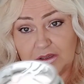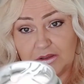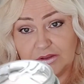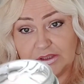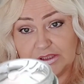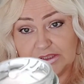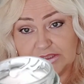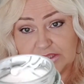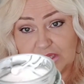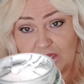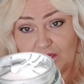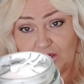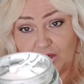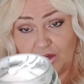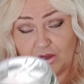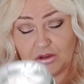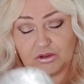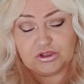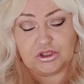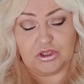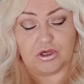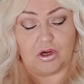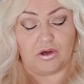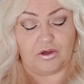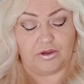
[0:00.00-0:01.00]
There's a
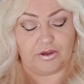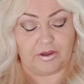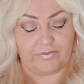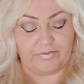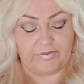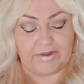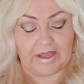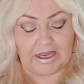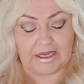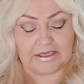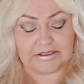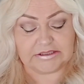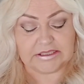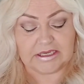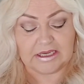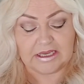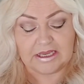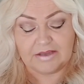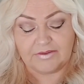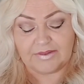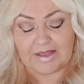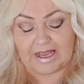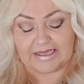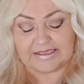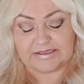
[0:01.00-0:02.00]
lot going on that.
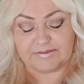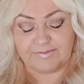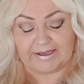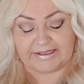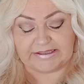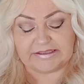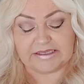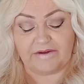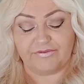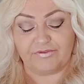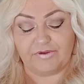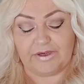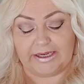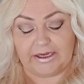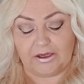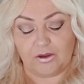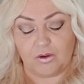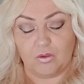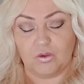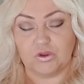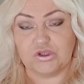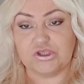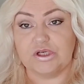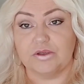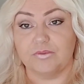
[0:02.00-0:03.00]
That is my definitely
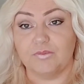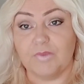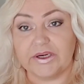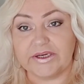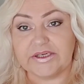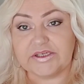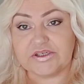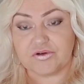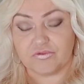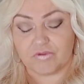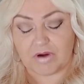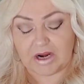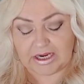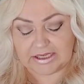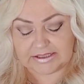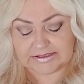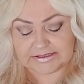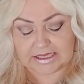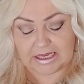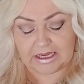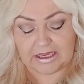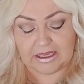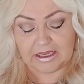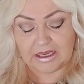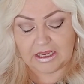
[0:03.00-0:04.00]
go-to
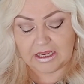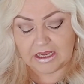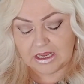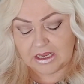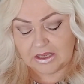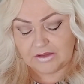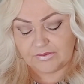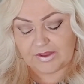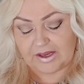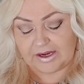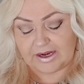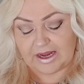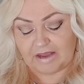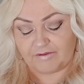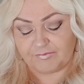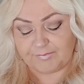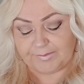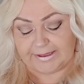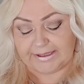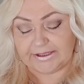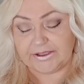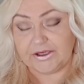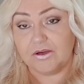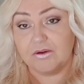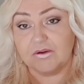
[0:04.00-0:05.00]
moisturiser that I've
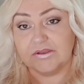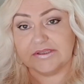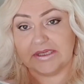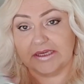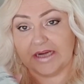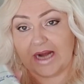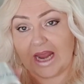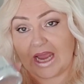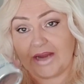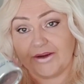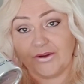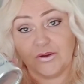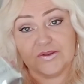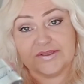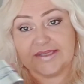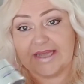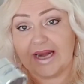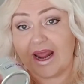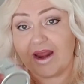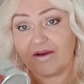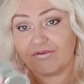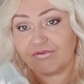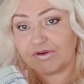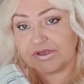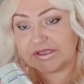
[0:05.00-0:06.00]
been using. I use it
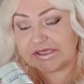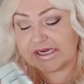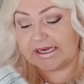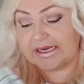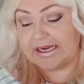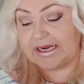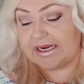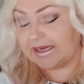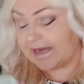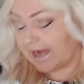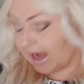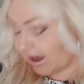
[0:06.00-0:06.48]
every day and